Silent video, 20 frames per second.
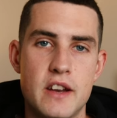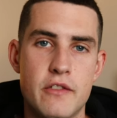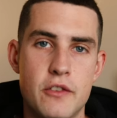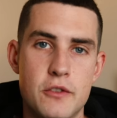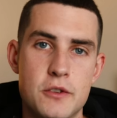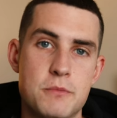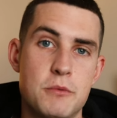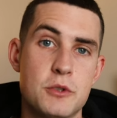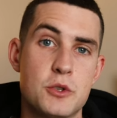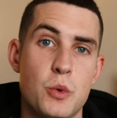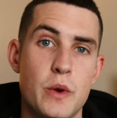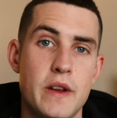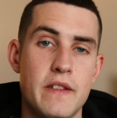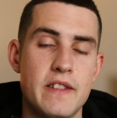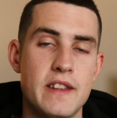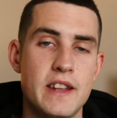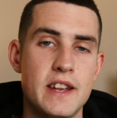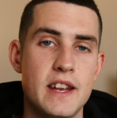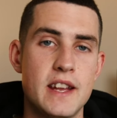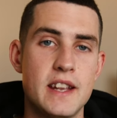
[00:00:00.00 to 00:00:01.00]
difference
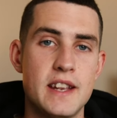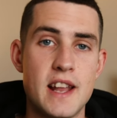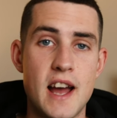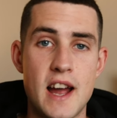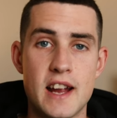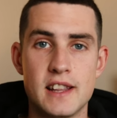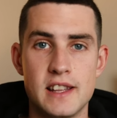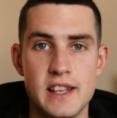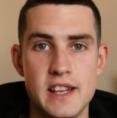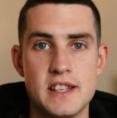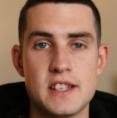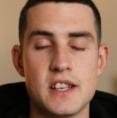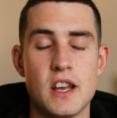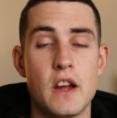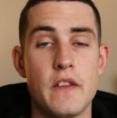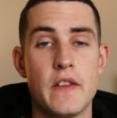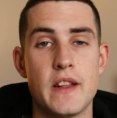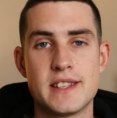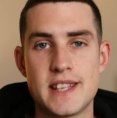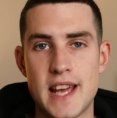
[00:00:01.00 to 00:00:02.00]
between the 9-liter
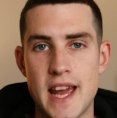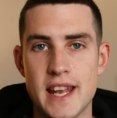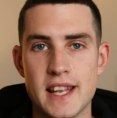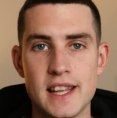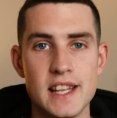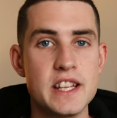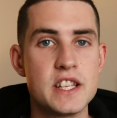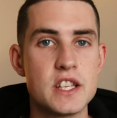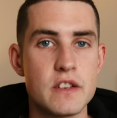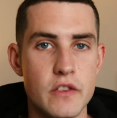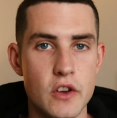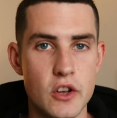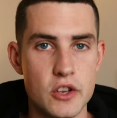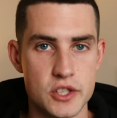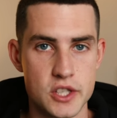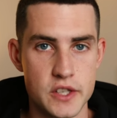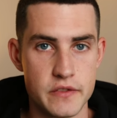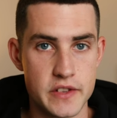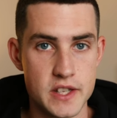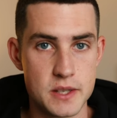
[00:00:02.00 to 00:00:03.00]
and the 10-liter
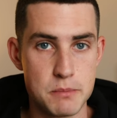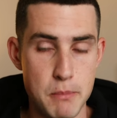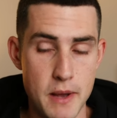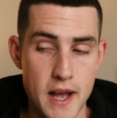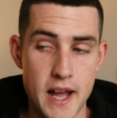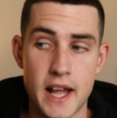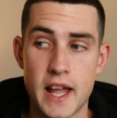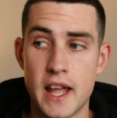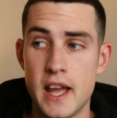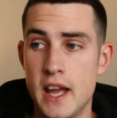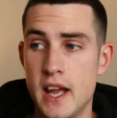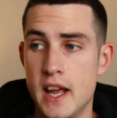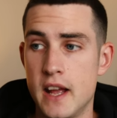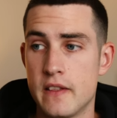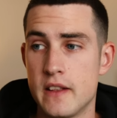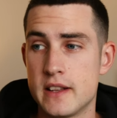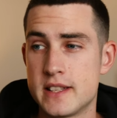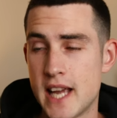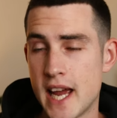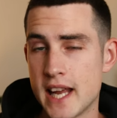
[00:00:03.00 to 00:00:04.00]
version of this bag.
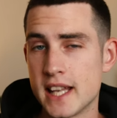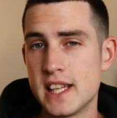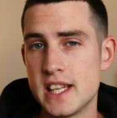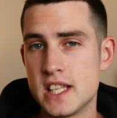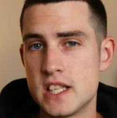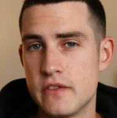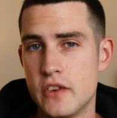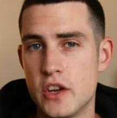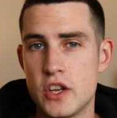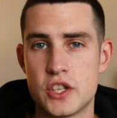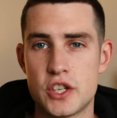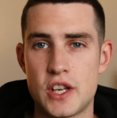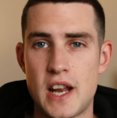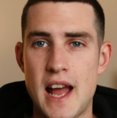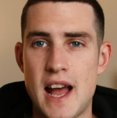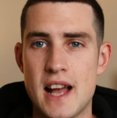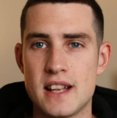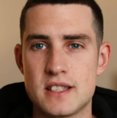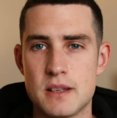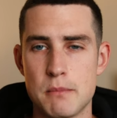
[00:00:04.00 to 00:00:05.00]
The 10-liter version
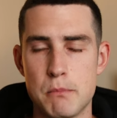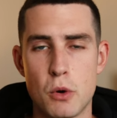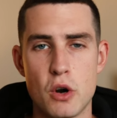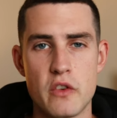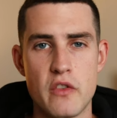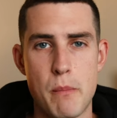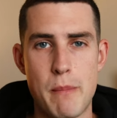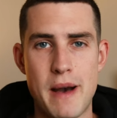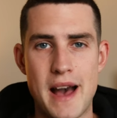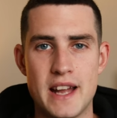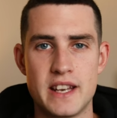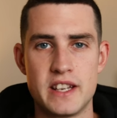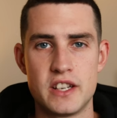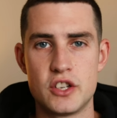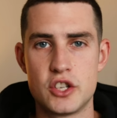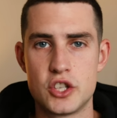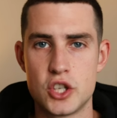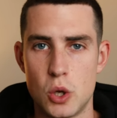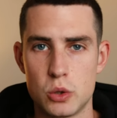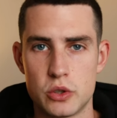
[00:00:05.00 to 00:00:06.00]
has more of a
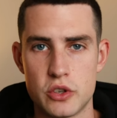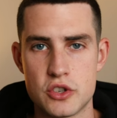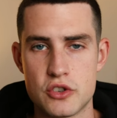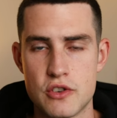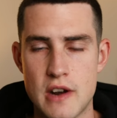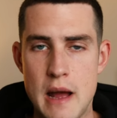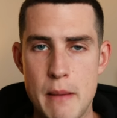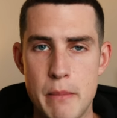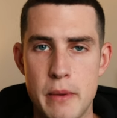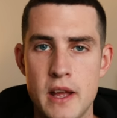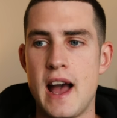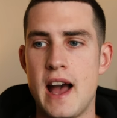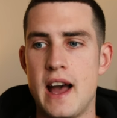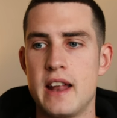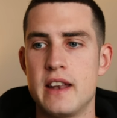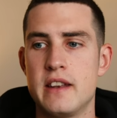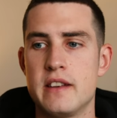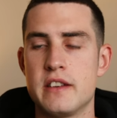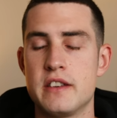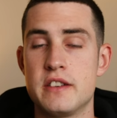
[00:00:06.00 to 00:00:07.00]
padded shoulder strap
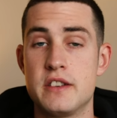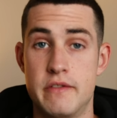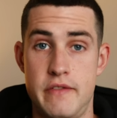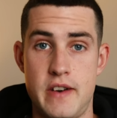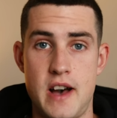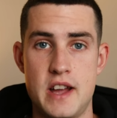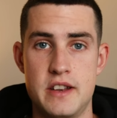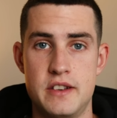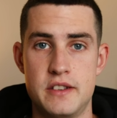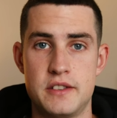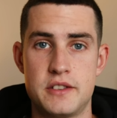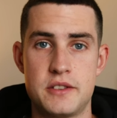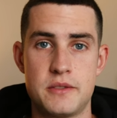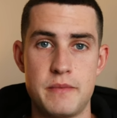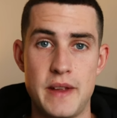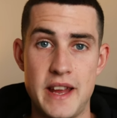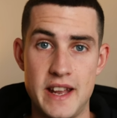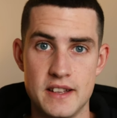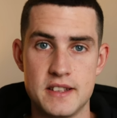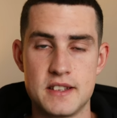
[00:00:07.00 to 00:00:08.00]
and
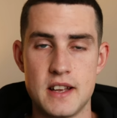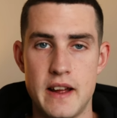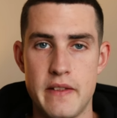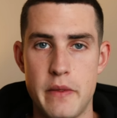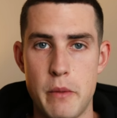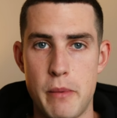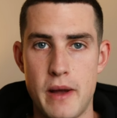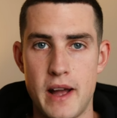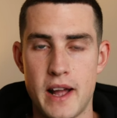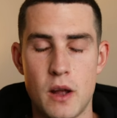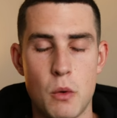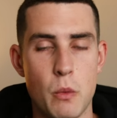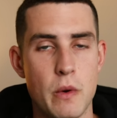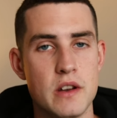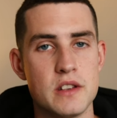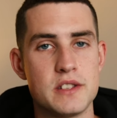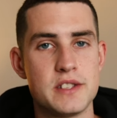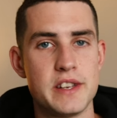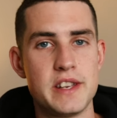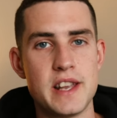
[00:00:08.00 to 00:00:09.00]
dividers inside the bag,
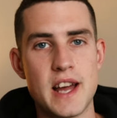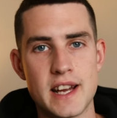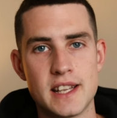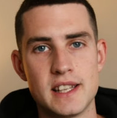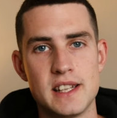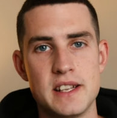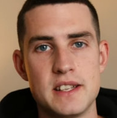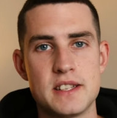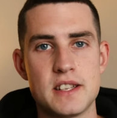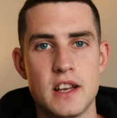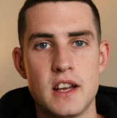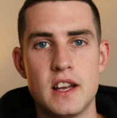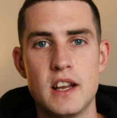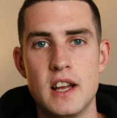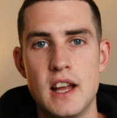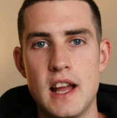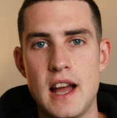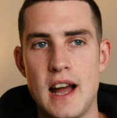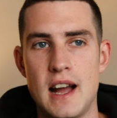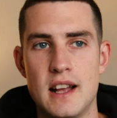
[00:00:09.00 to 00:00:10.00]
whereas the 9-liter
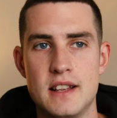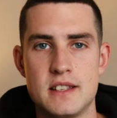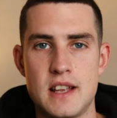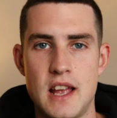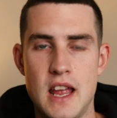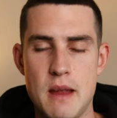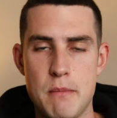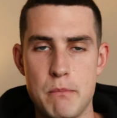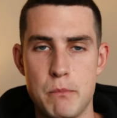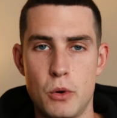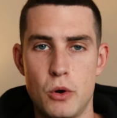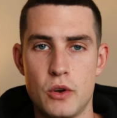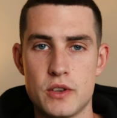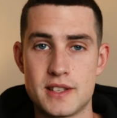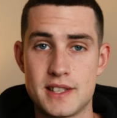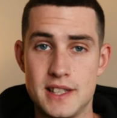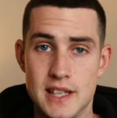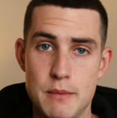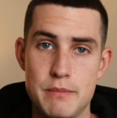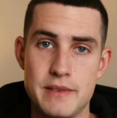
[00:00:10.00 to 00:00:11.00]
has a more
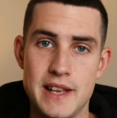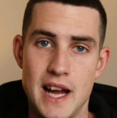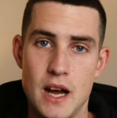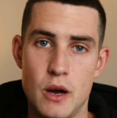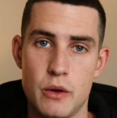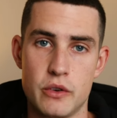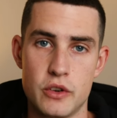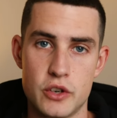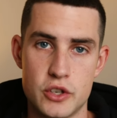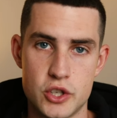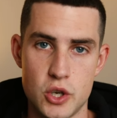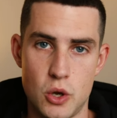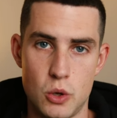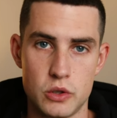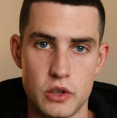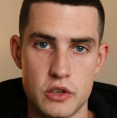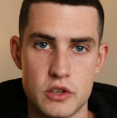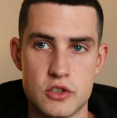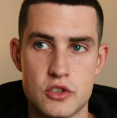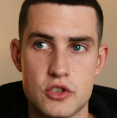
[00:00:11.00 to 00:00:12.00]
slimmed down
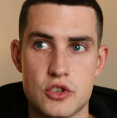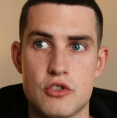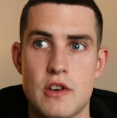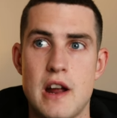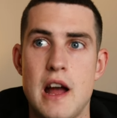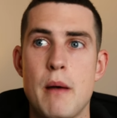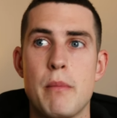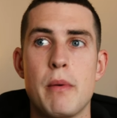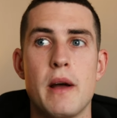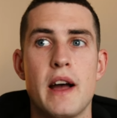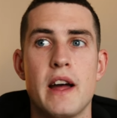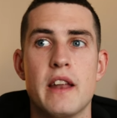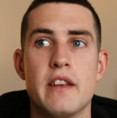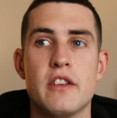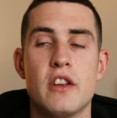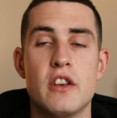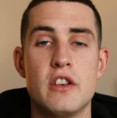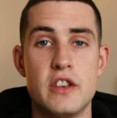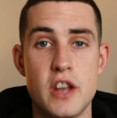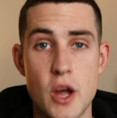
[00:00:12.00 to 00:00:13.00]
shoulder strap
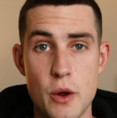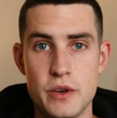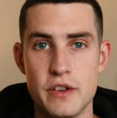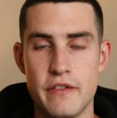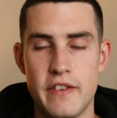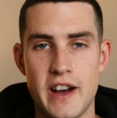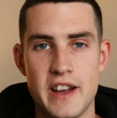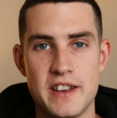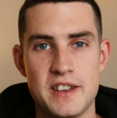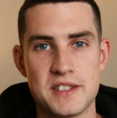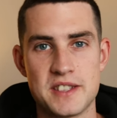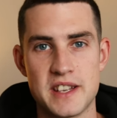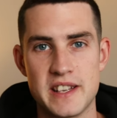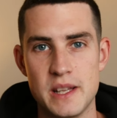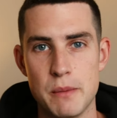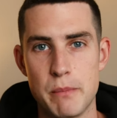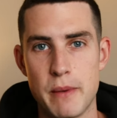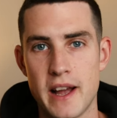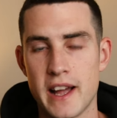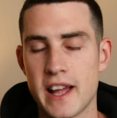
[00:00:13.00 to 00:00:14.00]
and no dividers
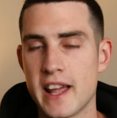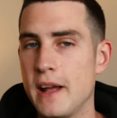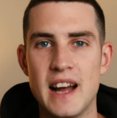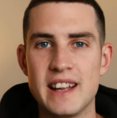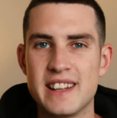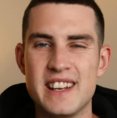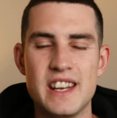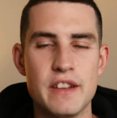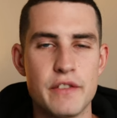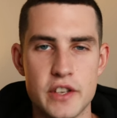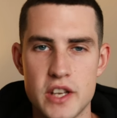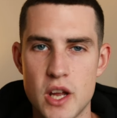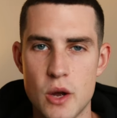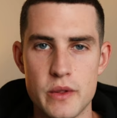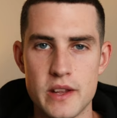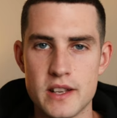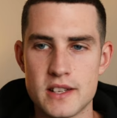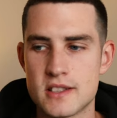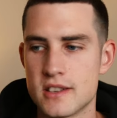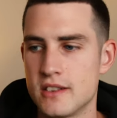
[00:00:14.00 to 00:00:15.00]
in the bag. I didn't even
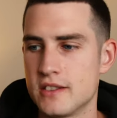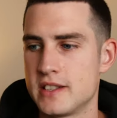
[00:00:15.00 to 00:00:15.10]
know this